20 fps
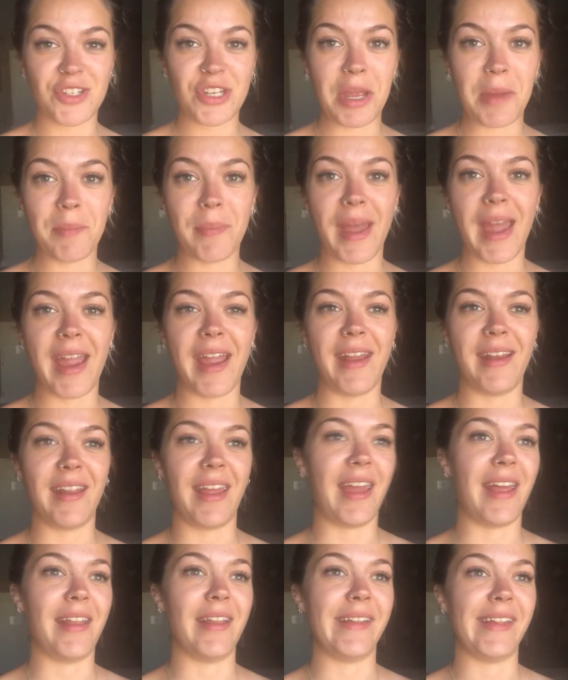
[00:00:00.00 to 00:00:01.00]
champagne
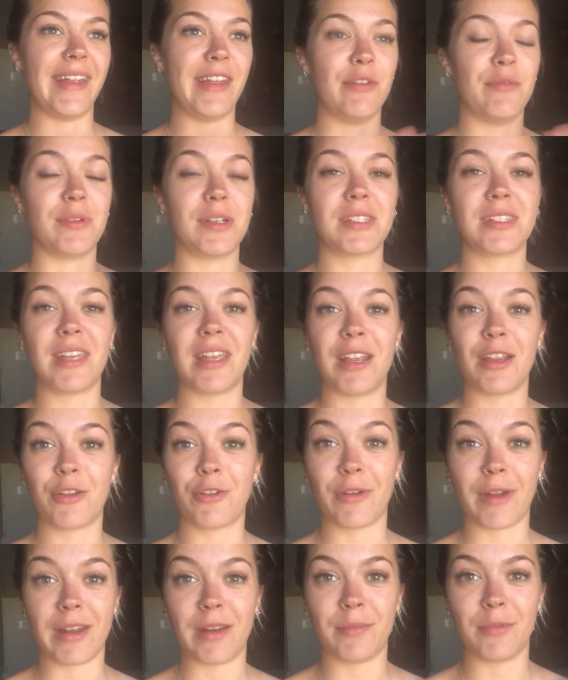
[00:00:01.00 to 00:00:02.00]
and it was
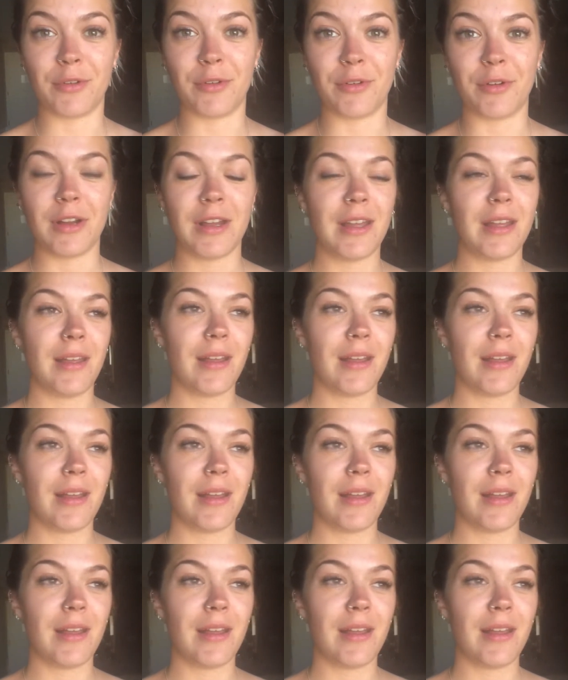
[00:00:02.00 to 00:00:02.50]
incredible.